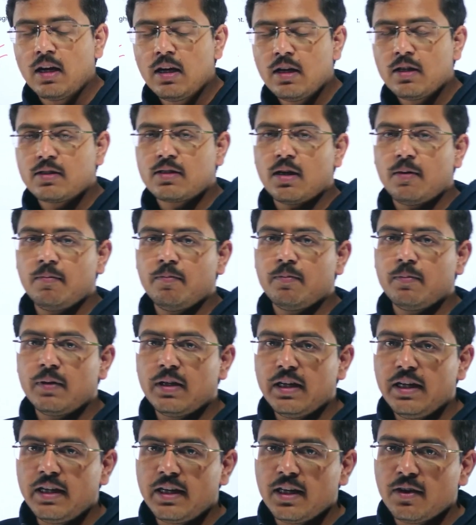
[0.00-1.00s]
some
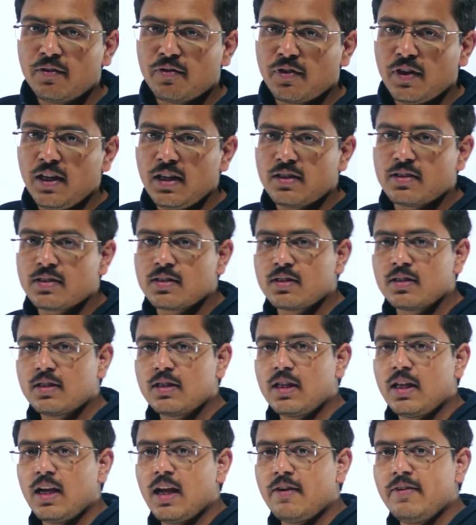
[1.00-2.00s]
eating freaks.
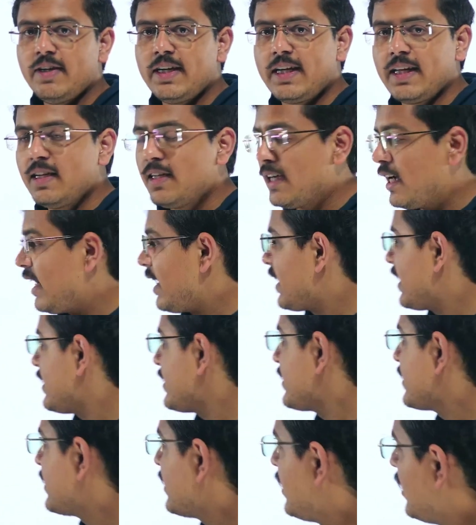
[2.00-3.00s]
They love eating, I guess.